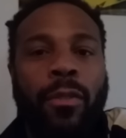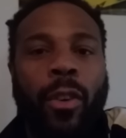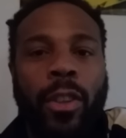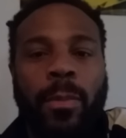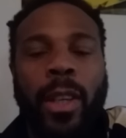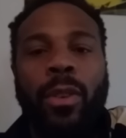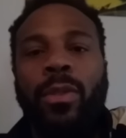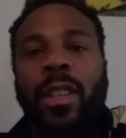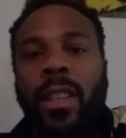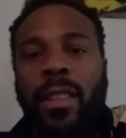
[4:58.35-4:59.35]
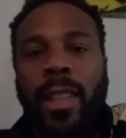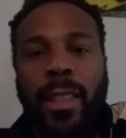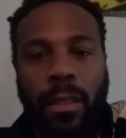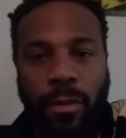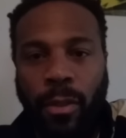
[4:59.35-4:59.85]
enforcement using
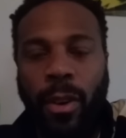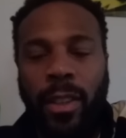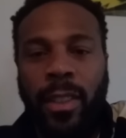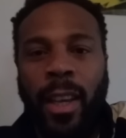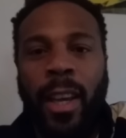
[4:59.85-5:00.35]
excessive force